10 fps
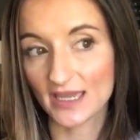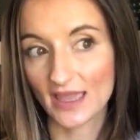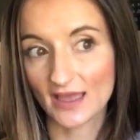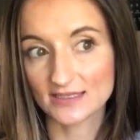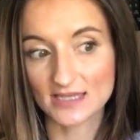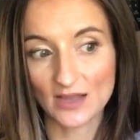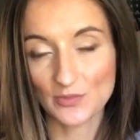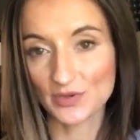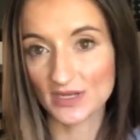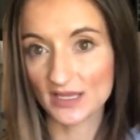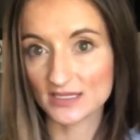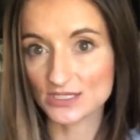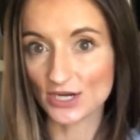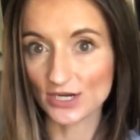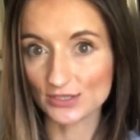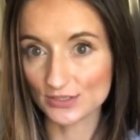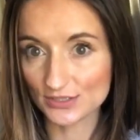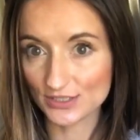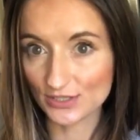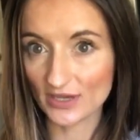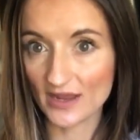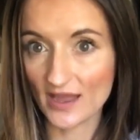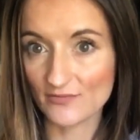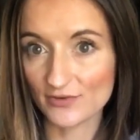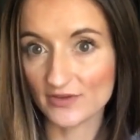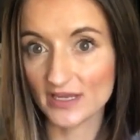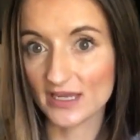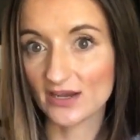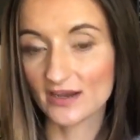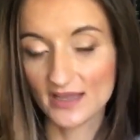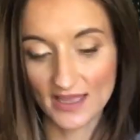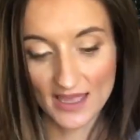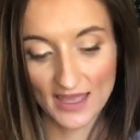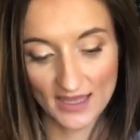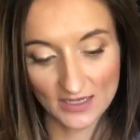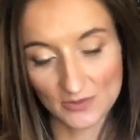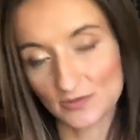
and I will put it in a dark little nook that I have over here, and